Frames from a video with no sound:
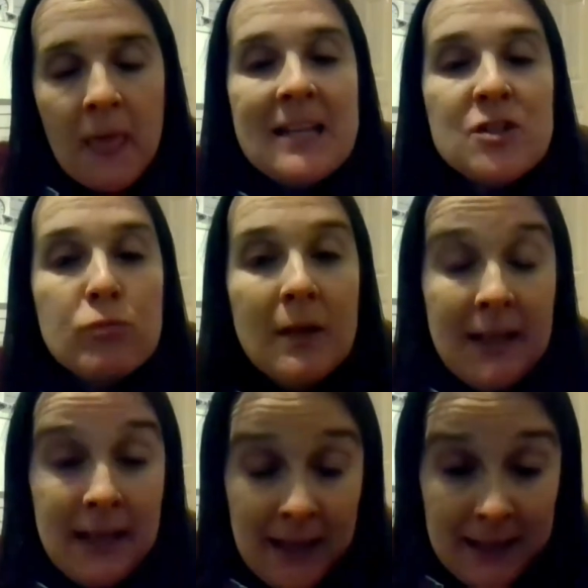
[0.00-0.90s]
It's
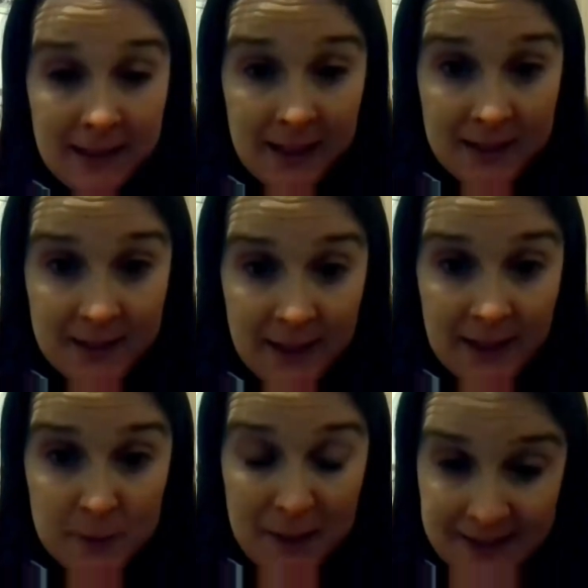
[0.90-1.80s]

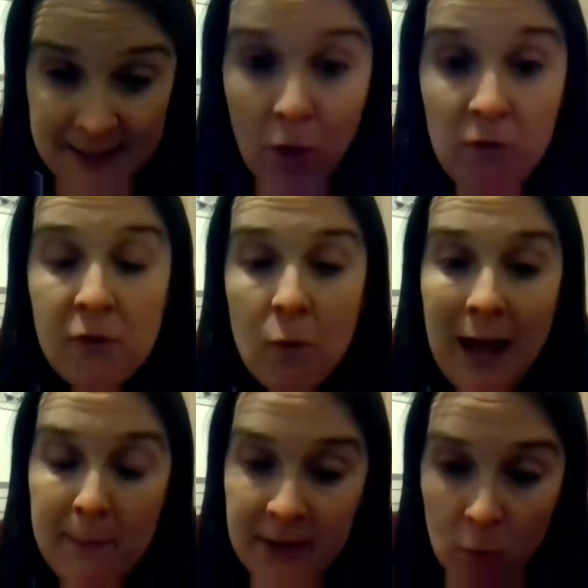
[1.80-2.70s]
being
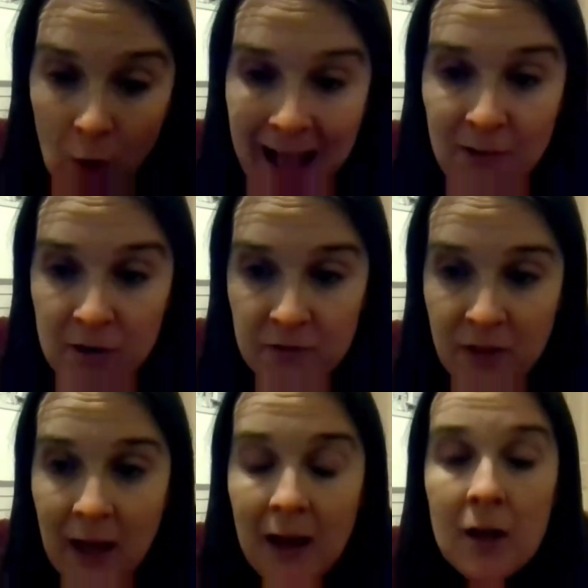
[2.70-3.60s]
self-aware, being aware of
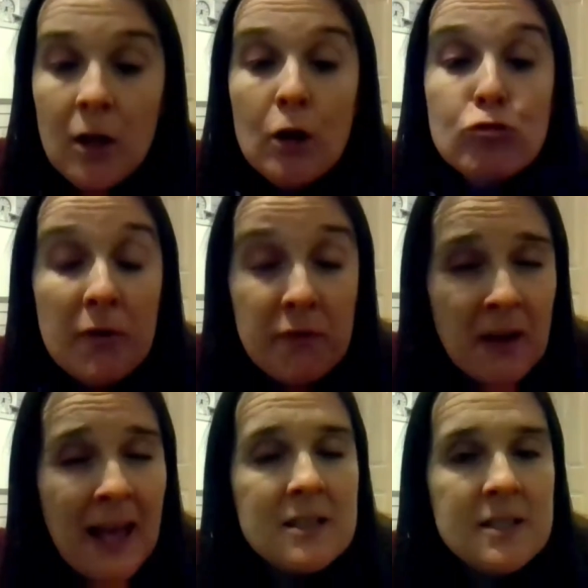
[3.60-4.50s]
that,
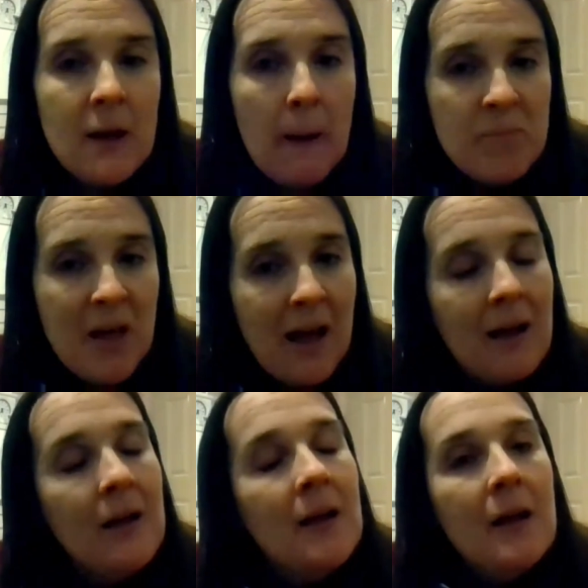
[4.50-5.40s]
reflecting on
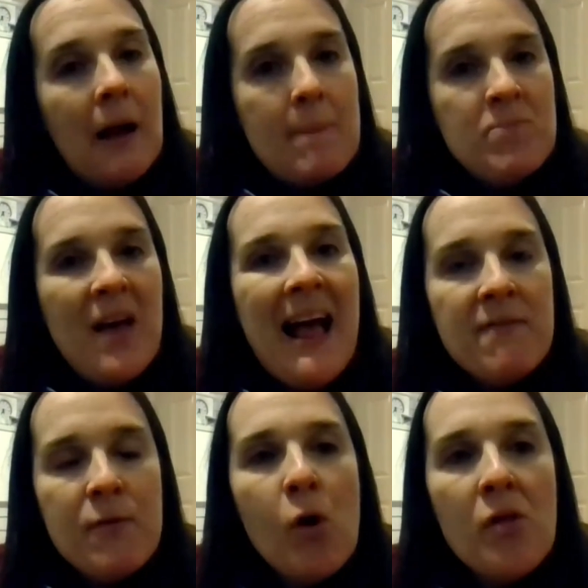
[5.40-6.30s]
that, and
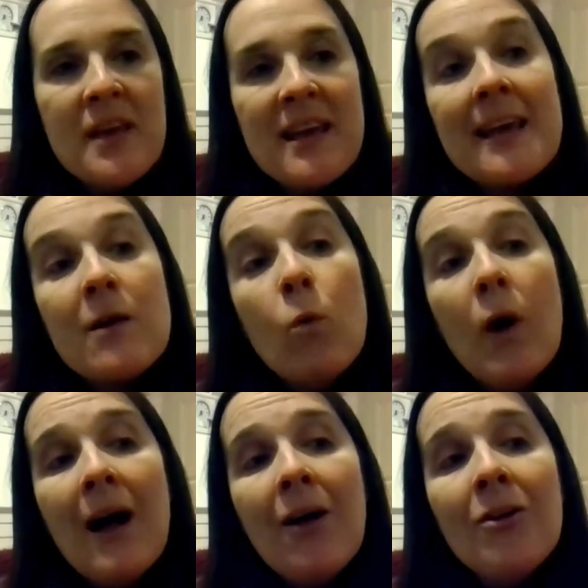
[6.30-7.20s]
therefore thinking,
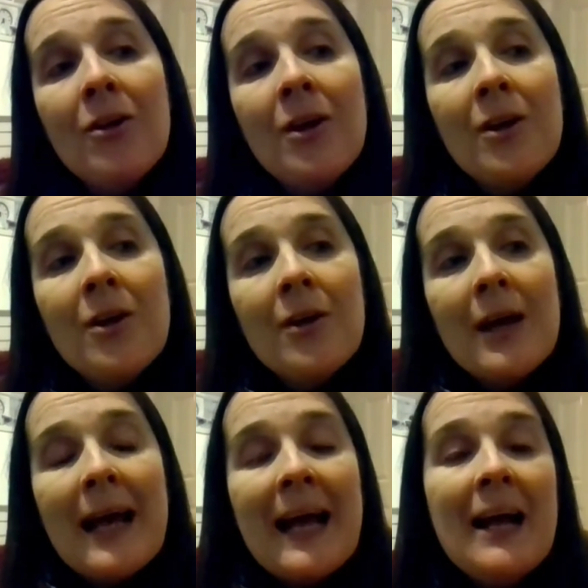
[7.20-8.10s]
well,
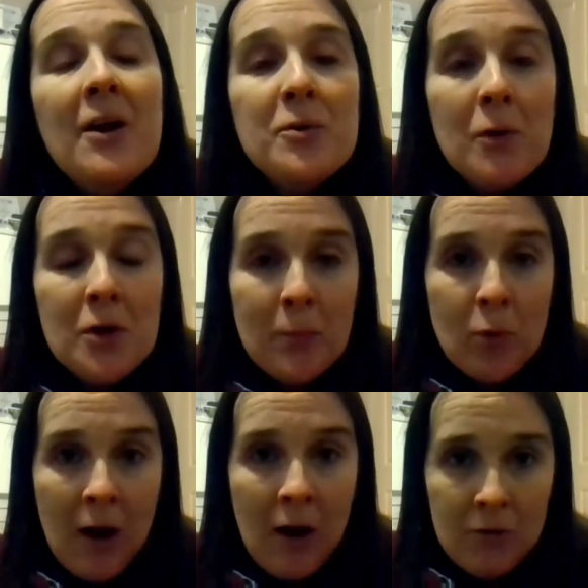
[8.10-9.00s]
how do I want
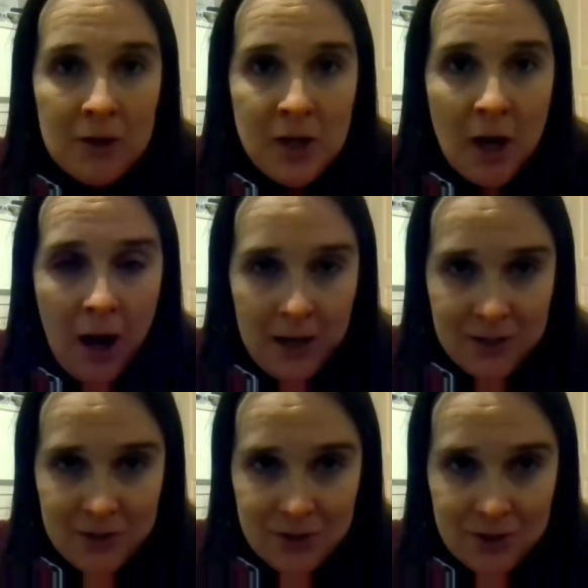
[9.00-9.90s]
to
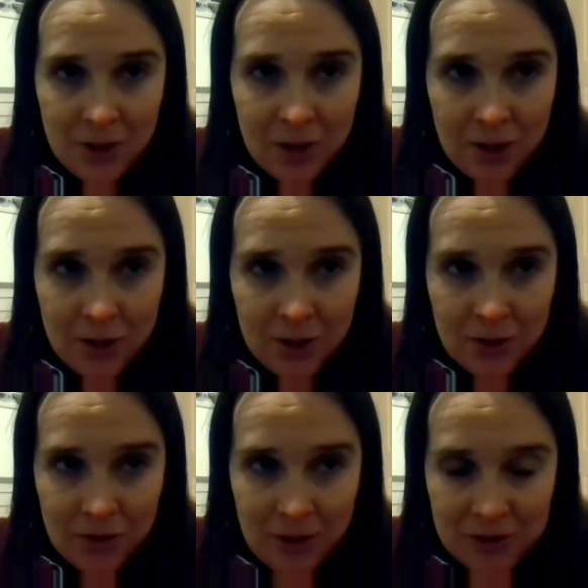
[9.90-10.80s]
prioritize
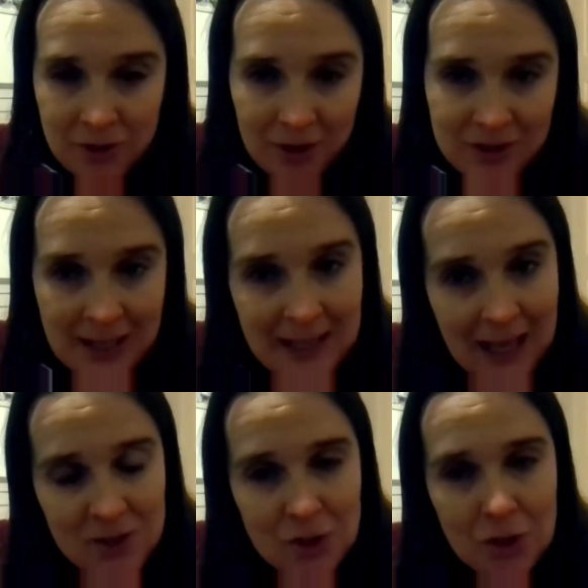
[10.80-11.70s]
the things I say
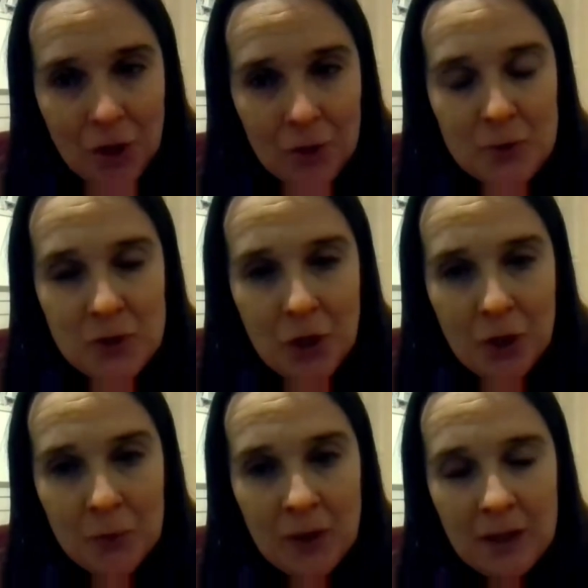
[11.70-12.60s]
yes and no
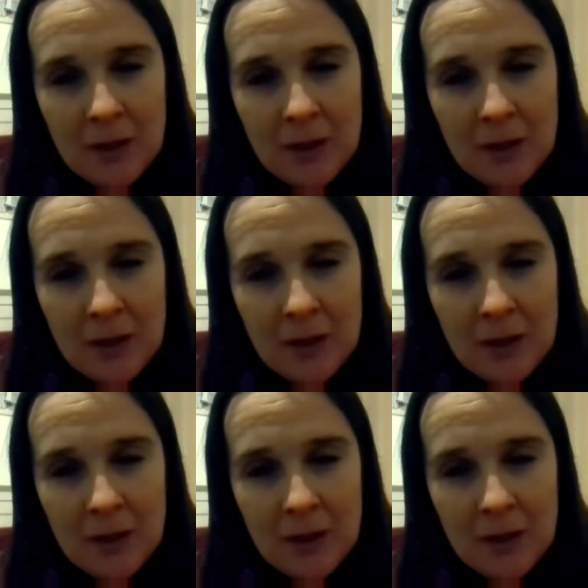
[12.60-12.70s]
to